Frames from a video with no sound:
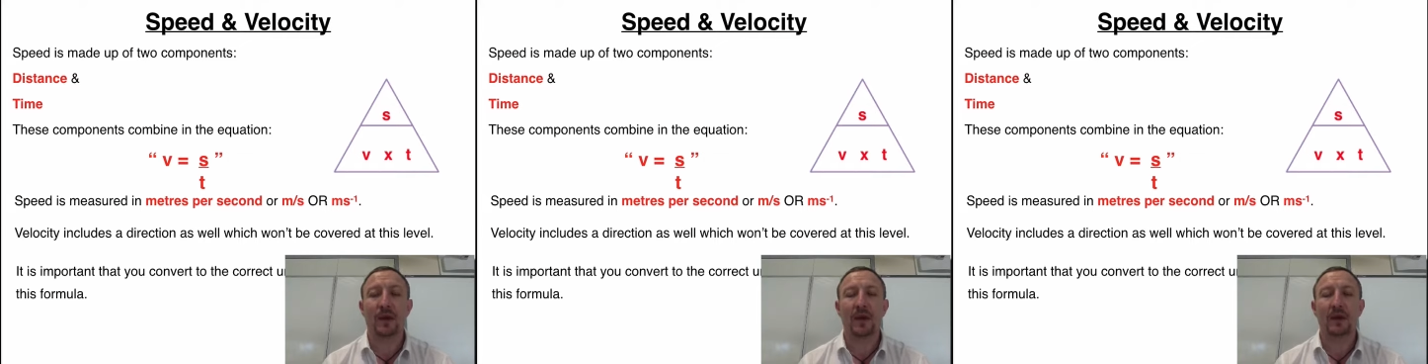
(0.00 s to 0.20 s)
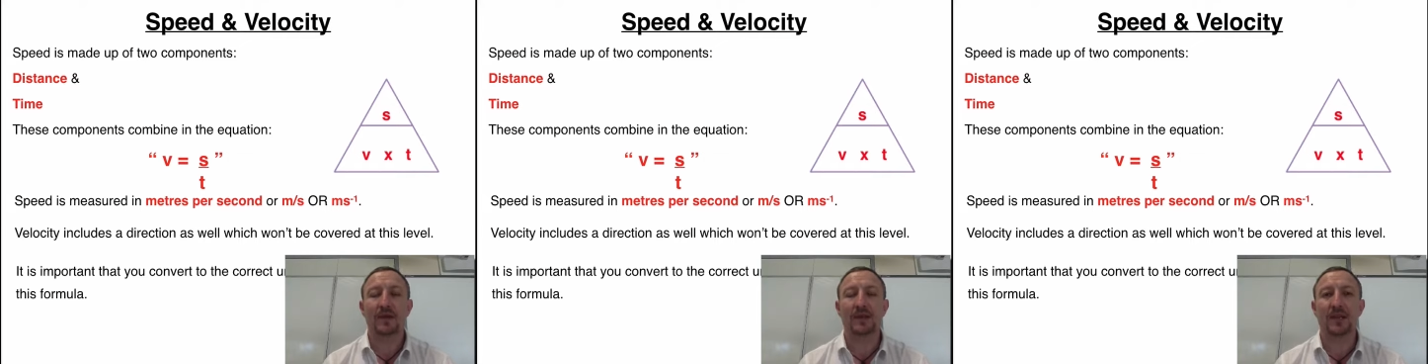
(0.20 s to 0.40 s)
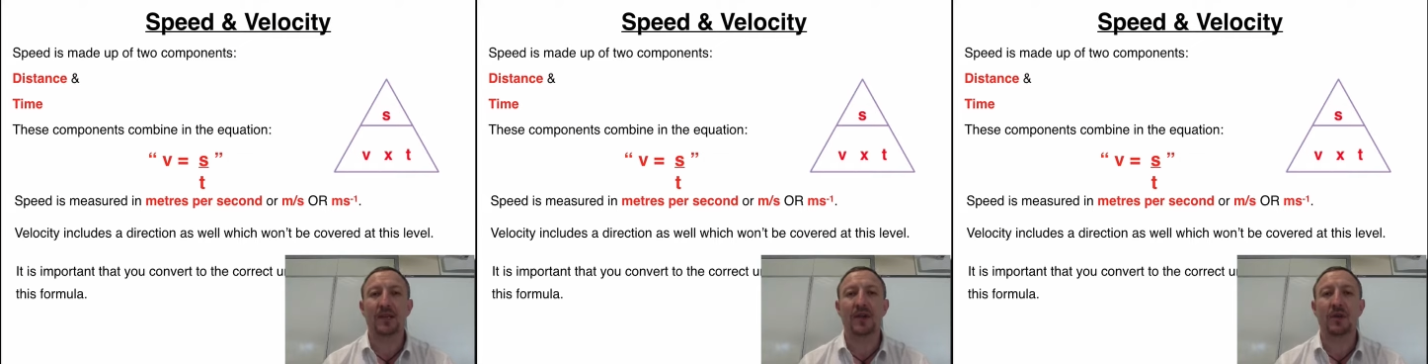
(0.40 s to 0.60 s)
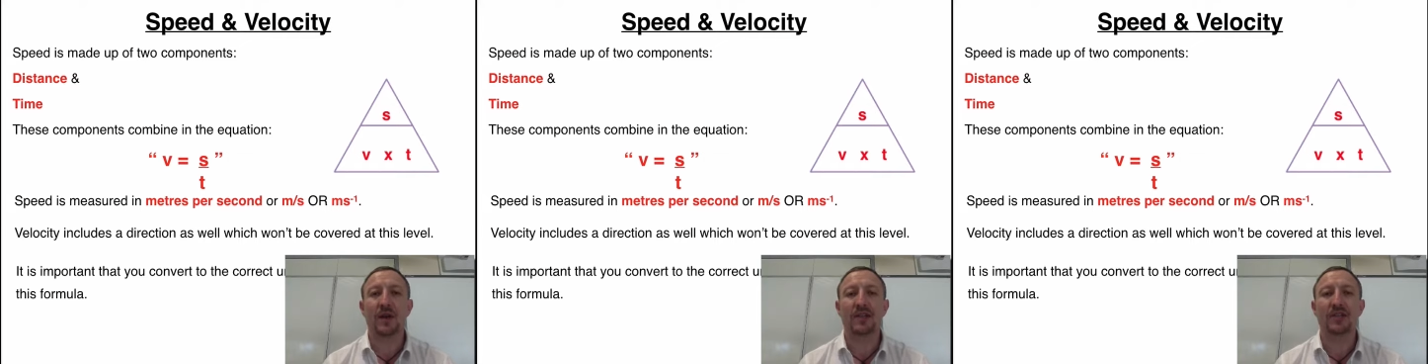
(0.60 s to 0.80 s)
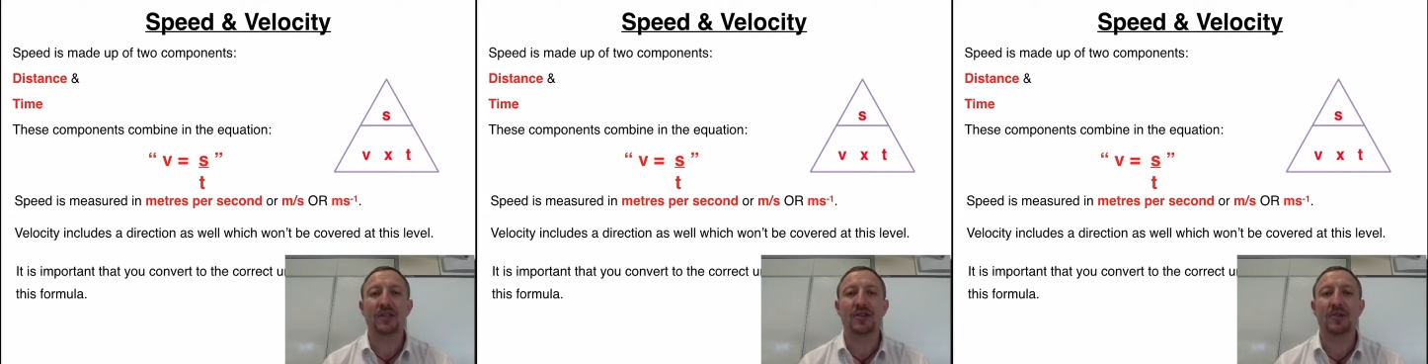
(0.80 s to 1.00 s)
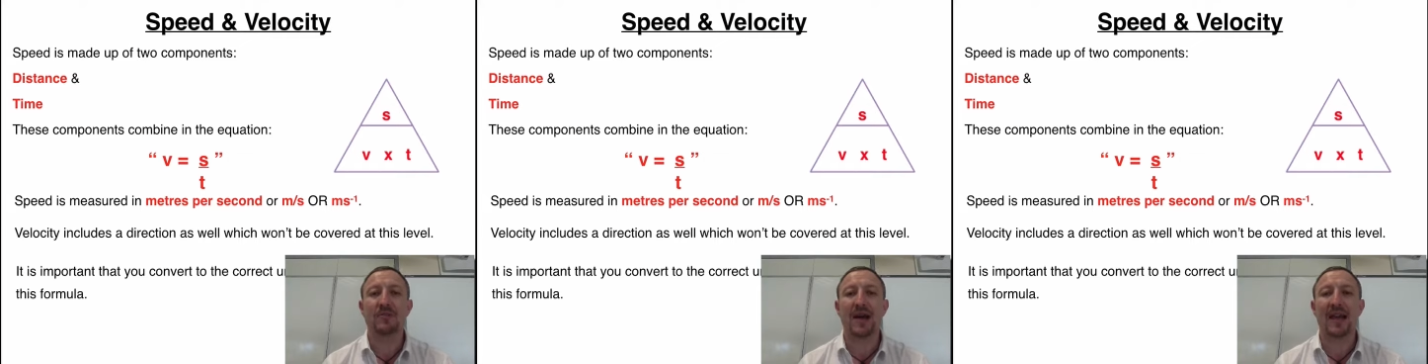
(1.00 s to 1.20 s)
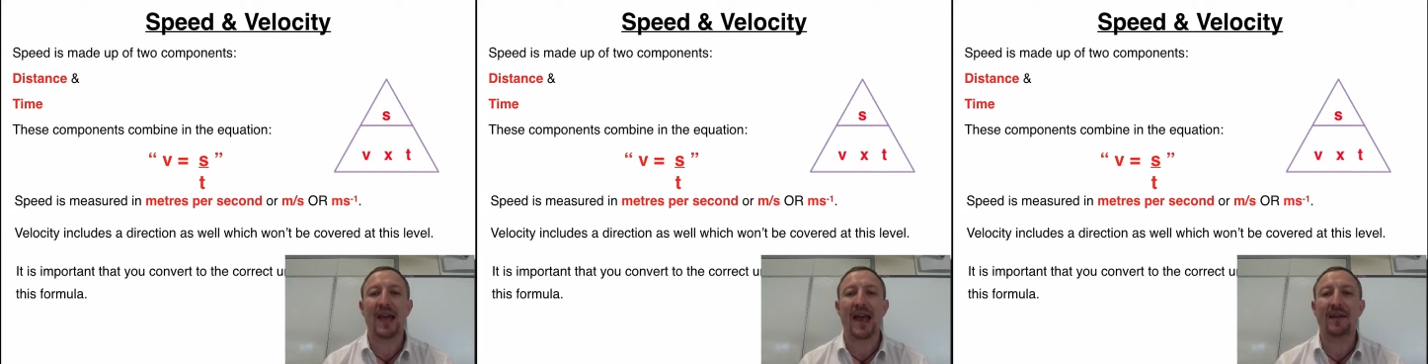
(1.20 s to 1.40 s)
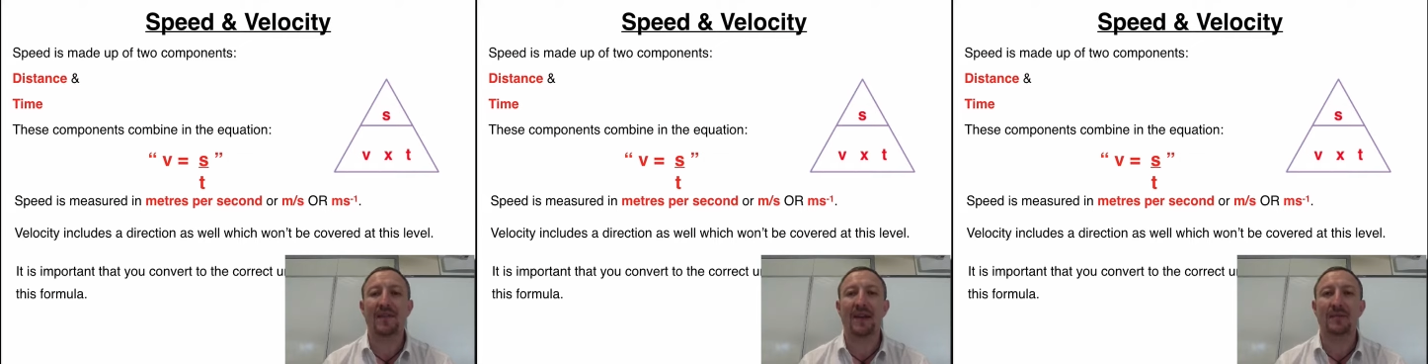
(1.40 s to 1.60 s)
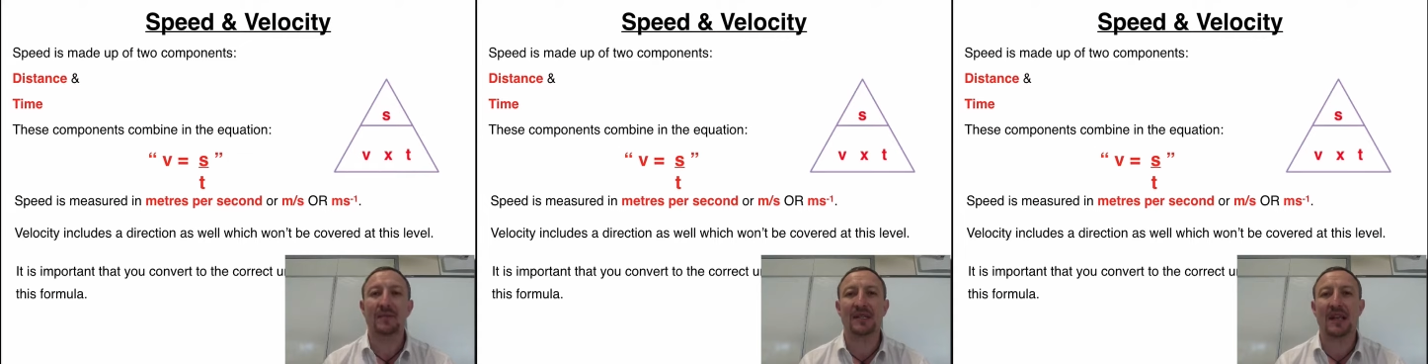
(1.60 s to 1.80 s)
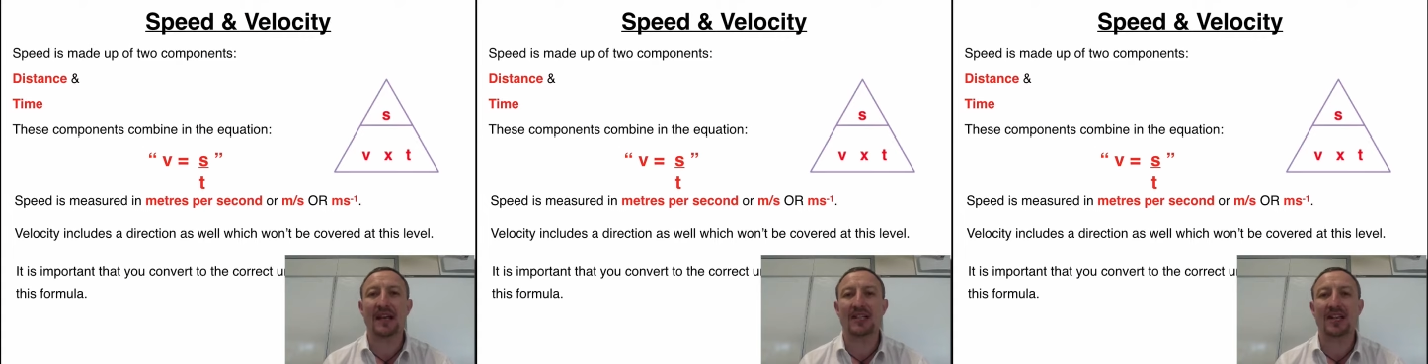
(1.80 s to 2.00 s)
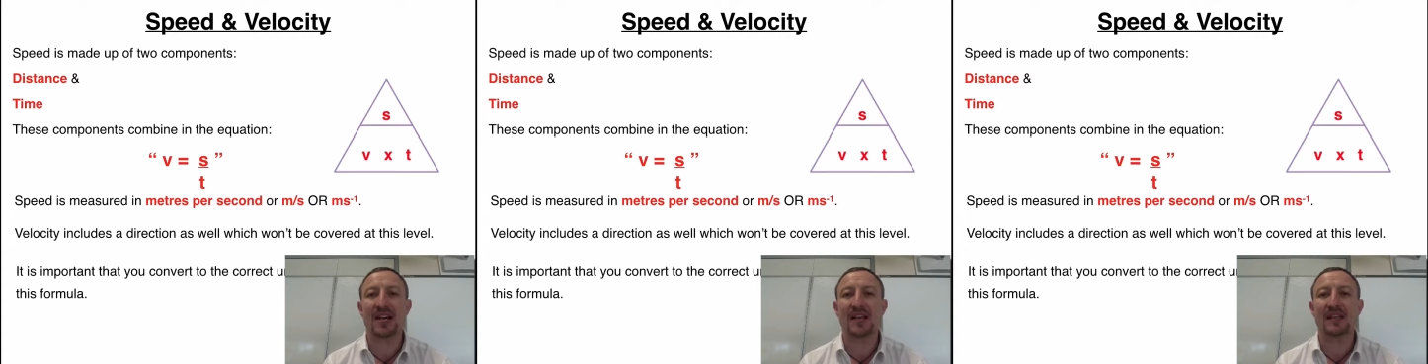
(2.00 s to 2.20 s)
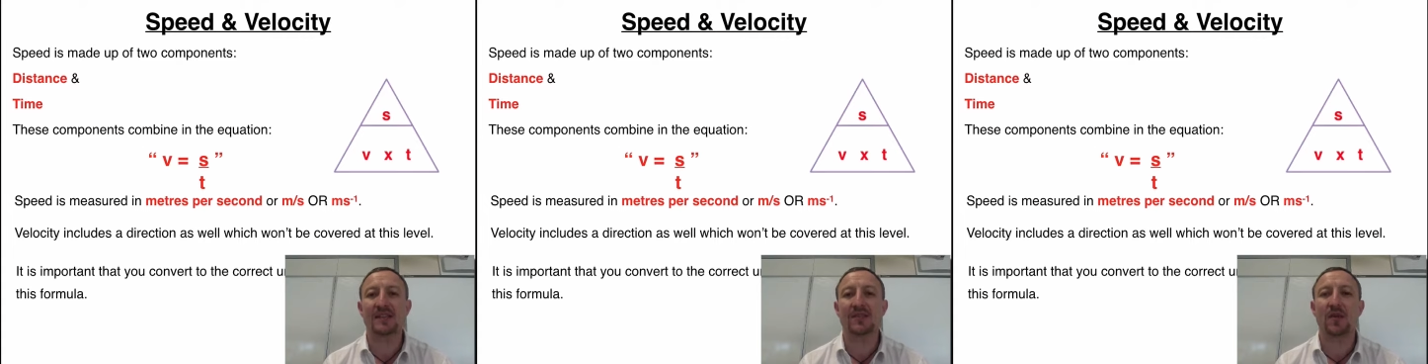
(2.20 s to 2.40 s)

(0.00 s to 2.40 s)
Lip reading: Because in a question, you may have m/s,